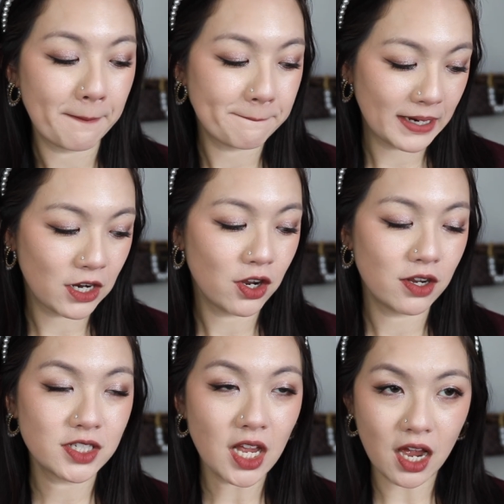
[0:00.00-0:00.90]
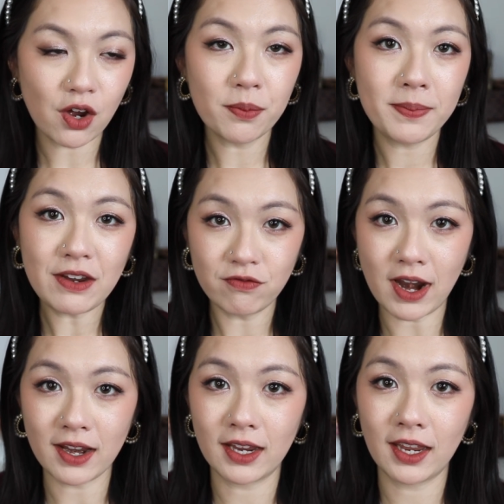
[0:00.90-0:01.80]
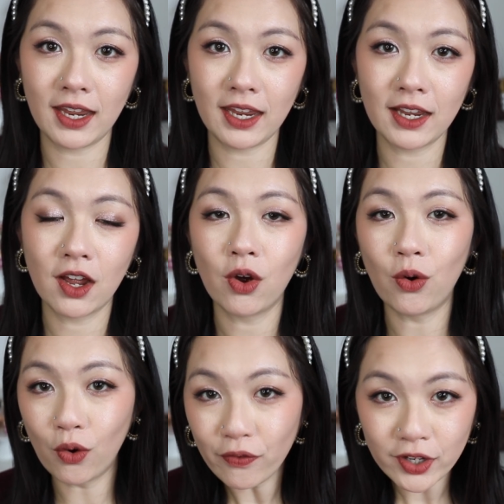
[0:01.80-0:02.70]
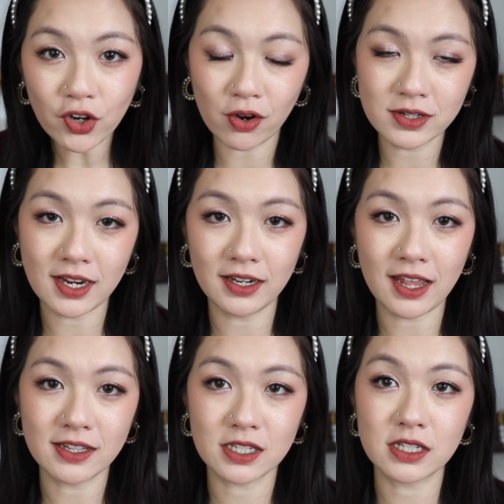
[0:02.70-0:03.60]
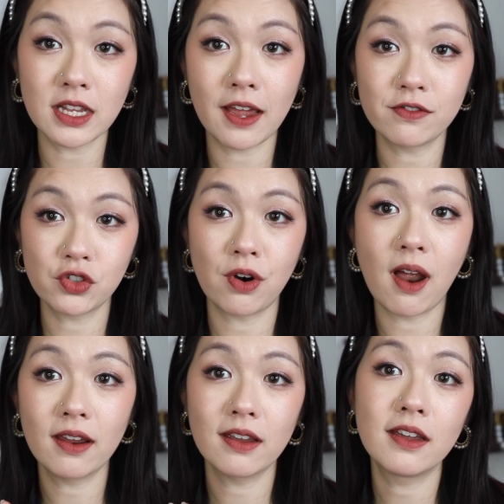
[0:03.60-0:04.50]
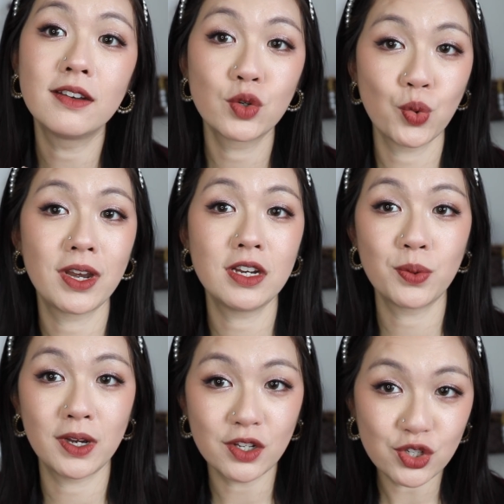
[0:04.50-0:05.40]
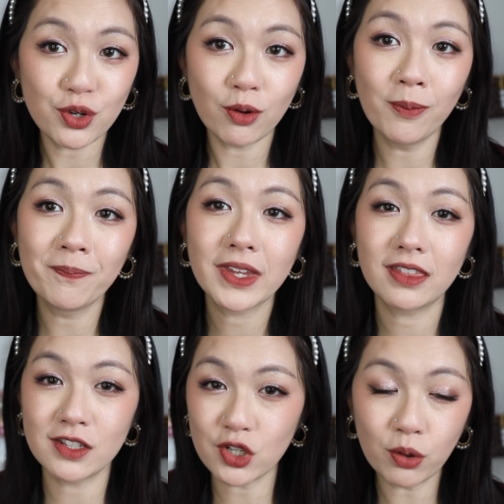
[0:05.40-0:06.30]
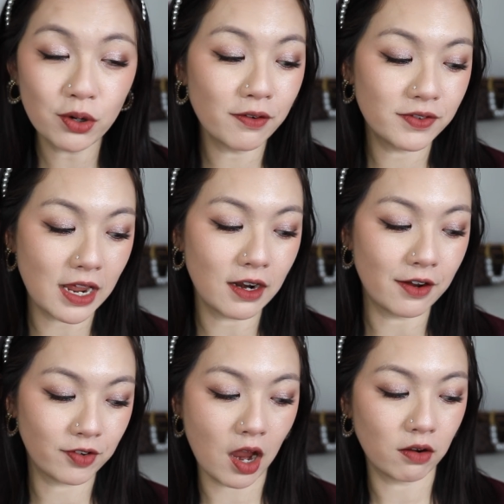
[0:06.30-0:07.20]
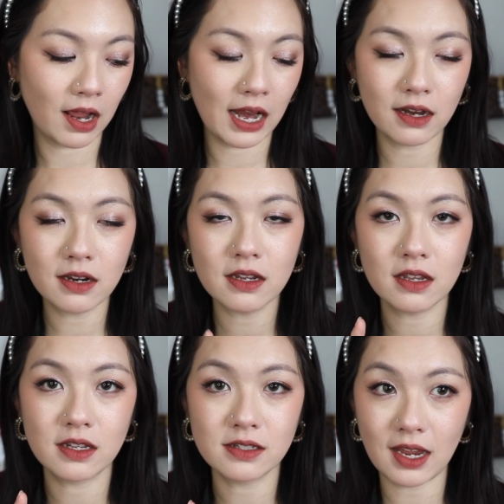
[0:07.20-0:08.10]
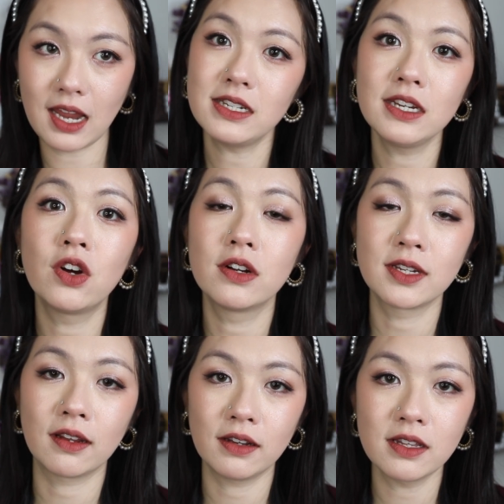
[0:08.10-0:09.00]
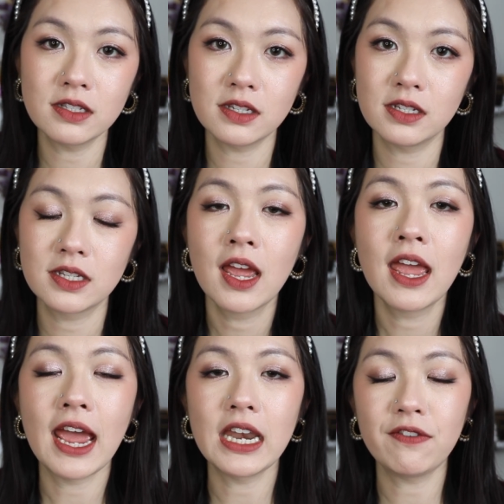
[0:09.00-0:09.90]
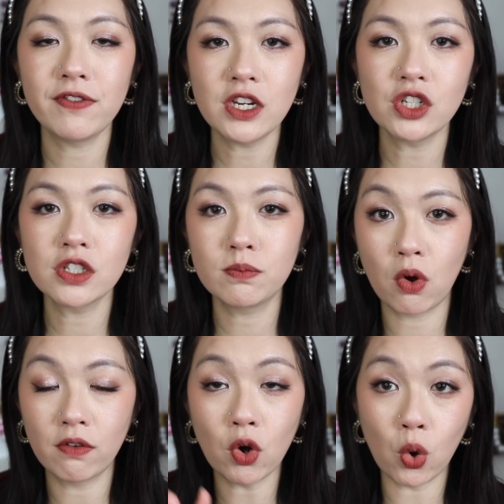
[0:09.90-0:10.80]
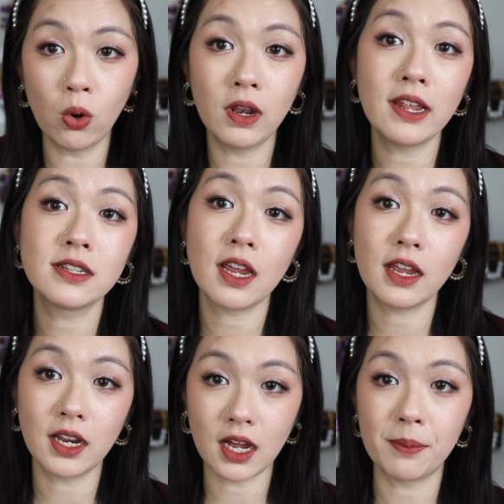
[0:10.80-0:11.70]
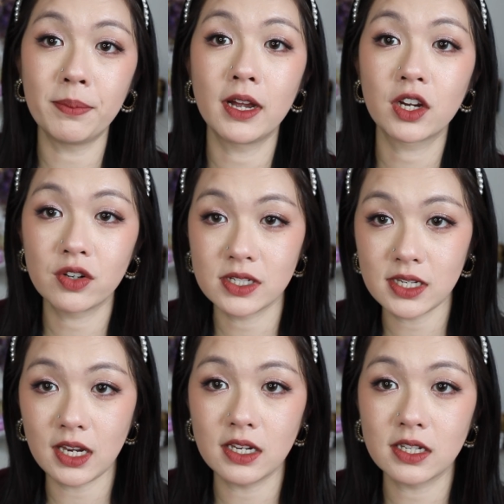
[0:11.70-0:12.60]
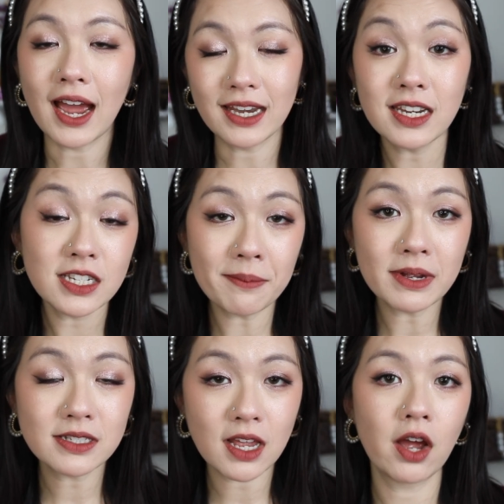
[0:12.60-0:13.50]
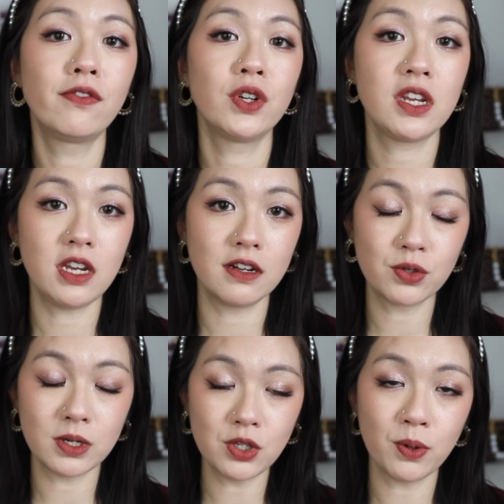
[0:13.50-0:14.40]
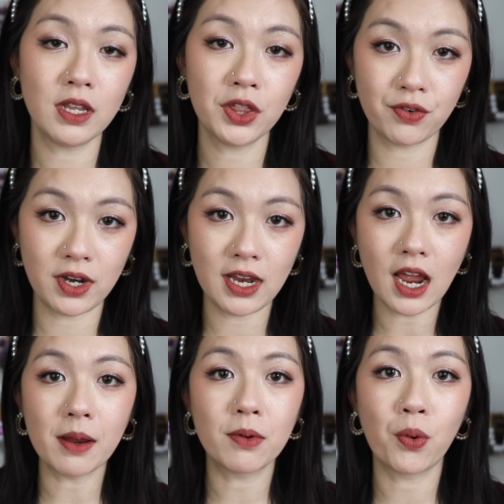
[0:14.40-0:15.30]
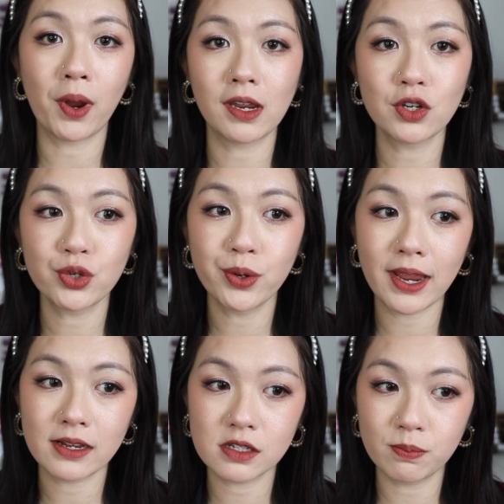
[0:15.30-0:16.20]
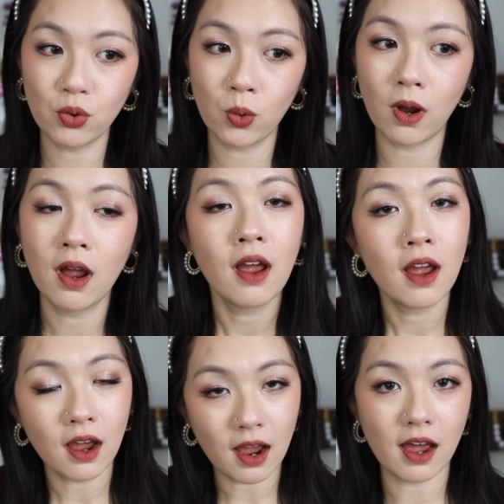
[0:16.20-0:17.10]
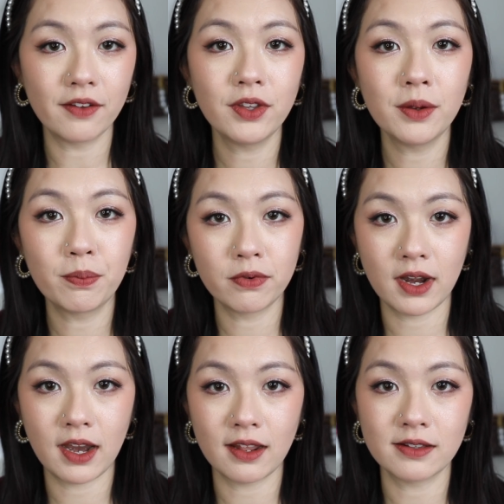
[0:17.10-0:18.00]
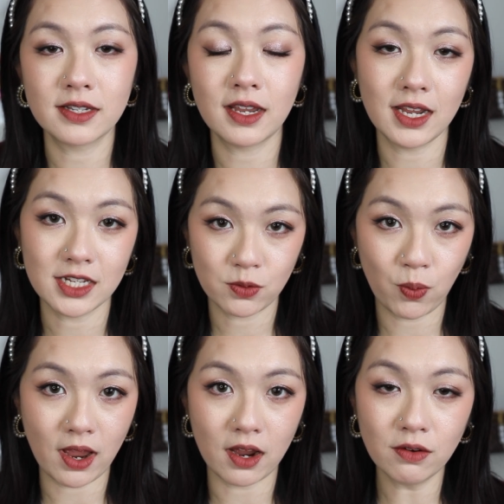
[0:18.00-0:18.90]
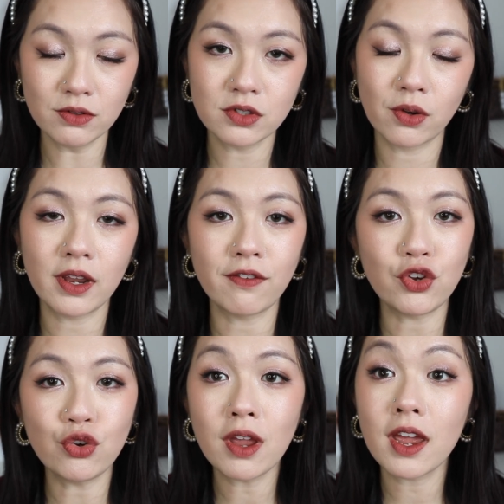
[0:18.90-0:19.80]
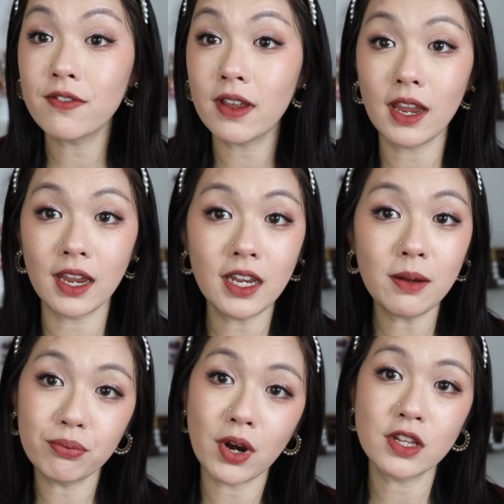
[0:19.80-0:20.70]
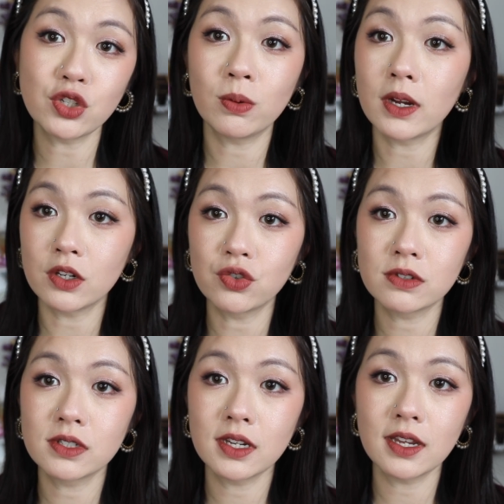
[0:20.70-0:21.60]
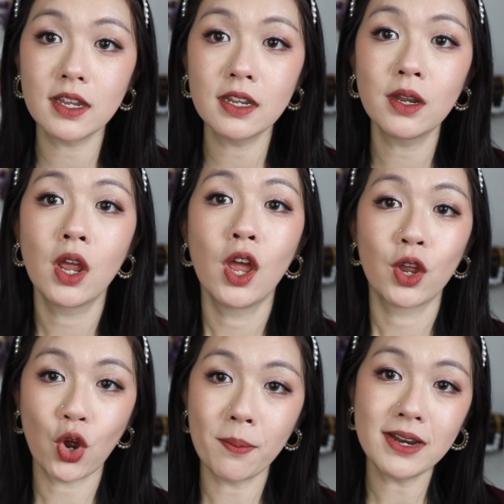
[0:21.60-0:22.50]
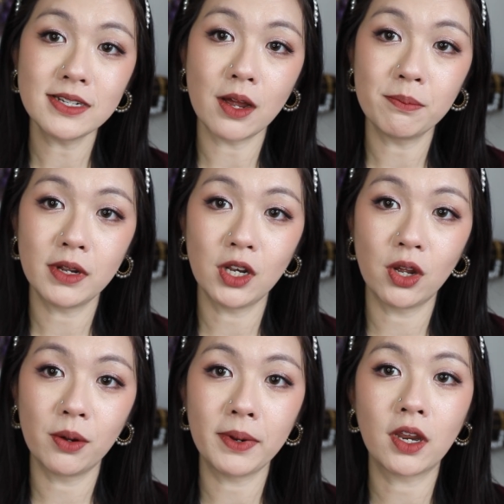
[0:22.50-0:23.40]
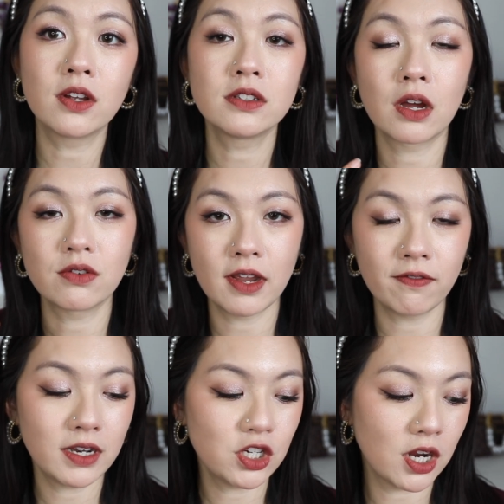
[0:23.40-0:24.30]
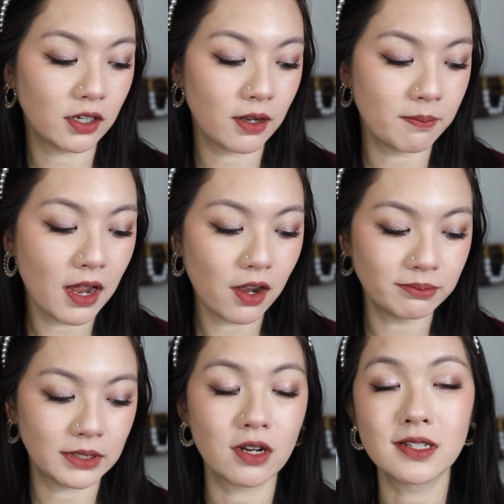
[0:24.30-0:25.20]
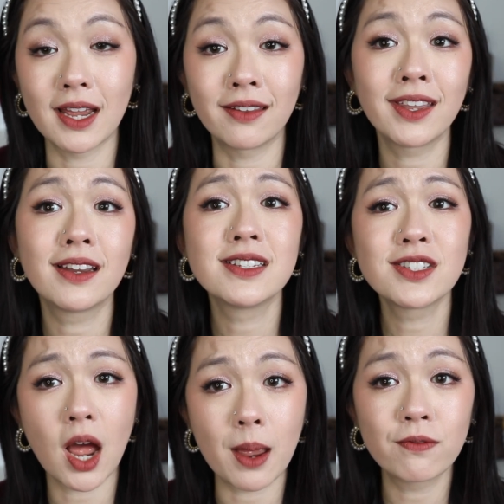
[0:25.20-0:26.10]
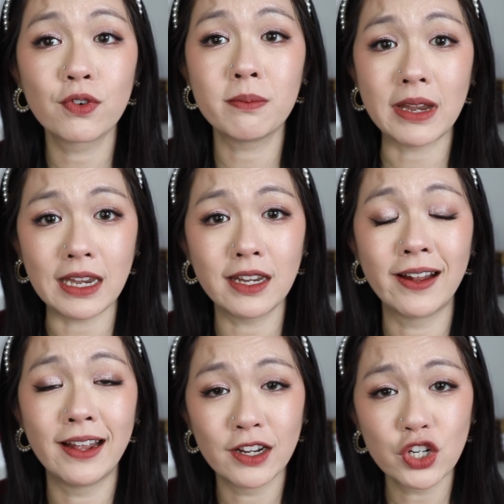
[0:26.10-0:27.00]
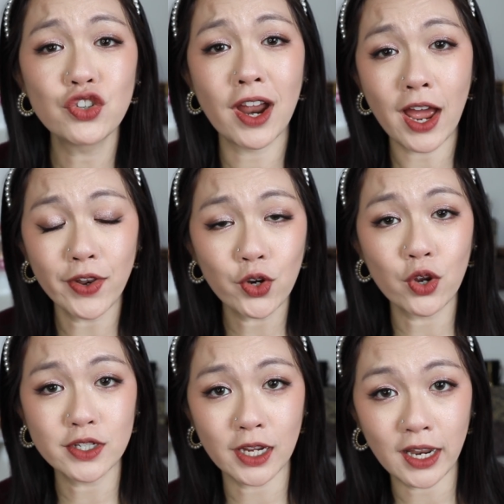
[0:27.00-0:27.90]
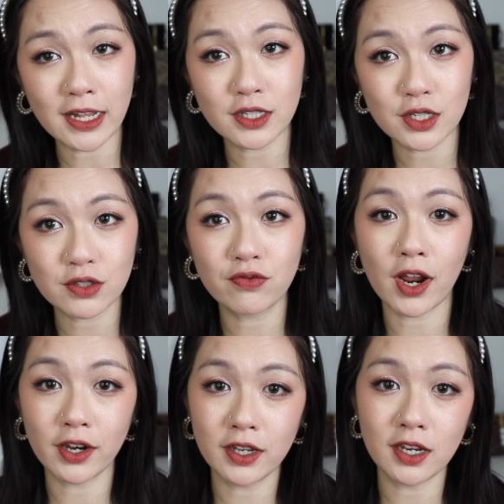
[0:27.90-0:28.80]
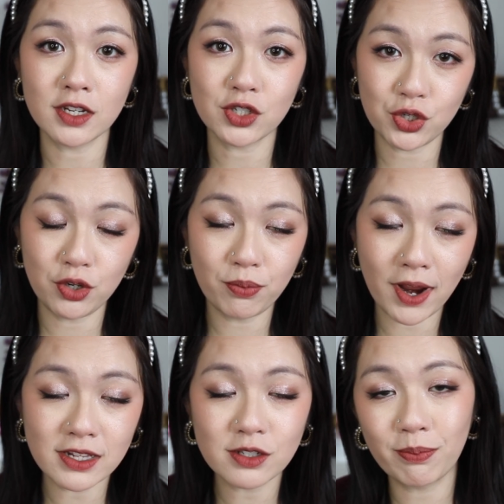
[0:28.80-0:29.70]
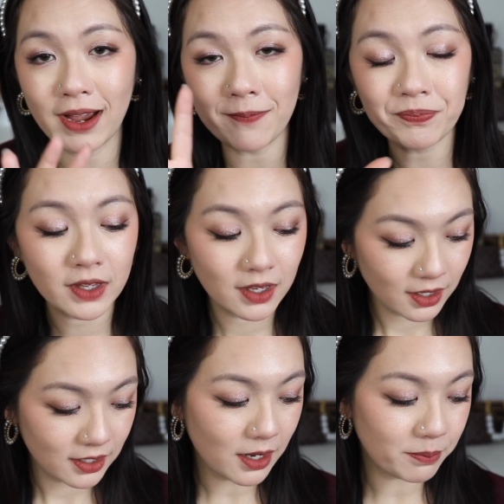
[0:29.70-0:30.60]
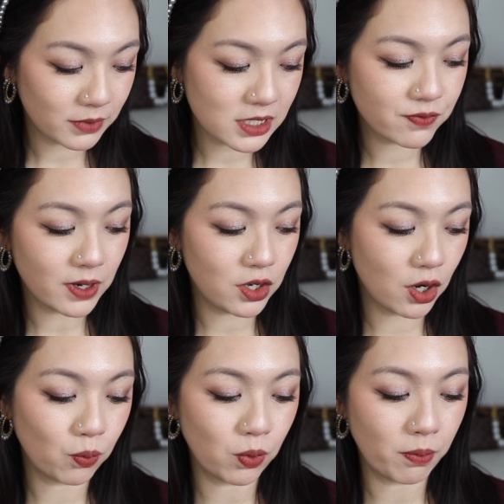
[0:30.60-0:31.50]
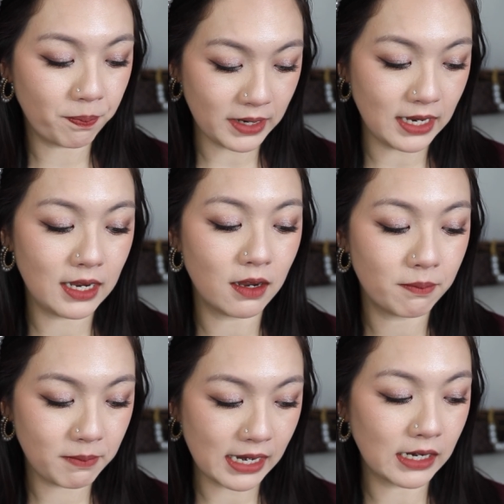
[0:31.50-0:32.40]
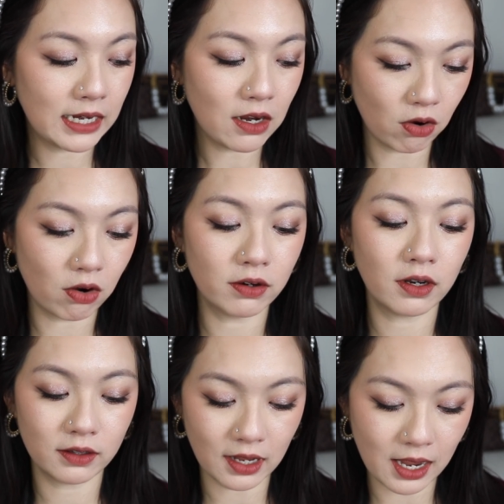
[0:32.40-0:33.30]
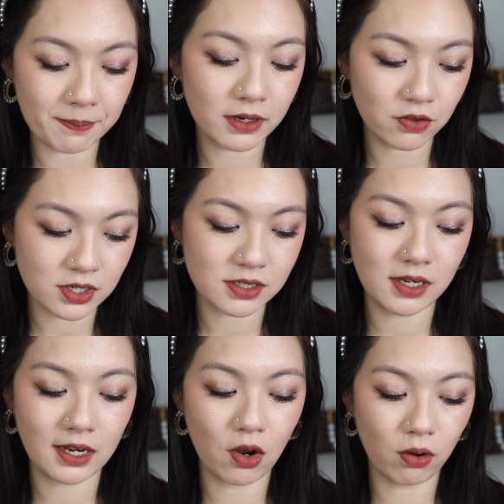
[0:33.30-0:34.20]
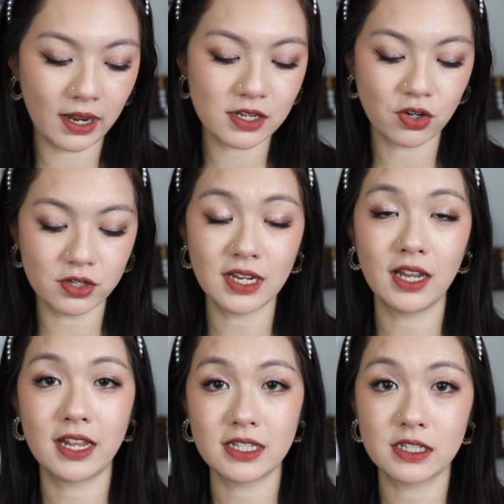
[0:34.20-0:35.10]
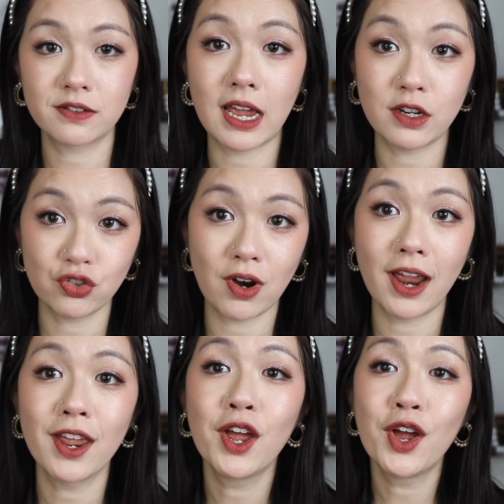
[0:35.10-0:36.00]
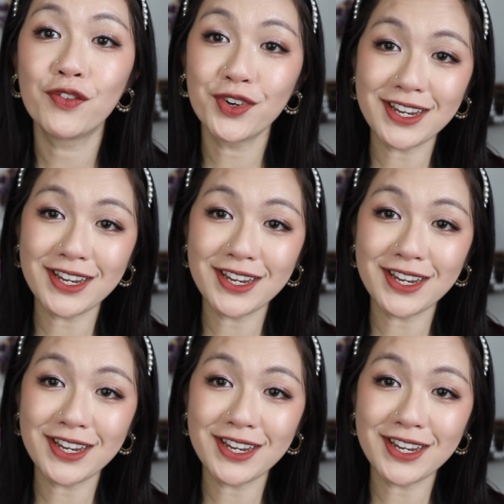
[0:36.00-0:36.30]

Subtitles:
because I'll be ranking all of the contact lenses I've tried in 2022. The total of that I've calculated is 18 contact lenses, and it features both OLENS and HAPA Kristin. I did tell myself for the year 2023 I'm going to explore other brands as well. So if you have any brands you are interested in, comment down below, because I'll definitely check them out, because I think it's time for me to try other contact lenses rather than these two brands. But yep, this video will be mainly on the HAPA Kristin and OLENS contact lenses I tried for the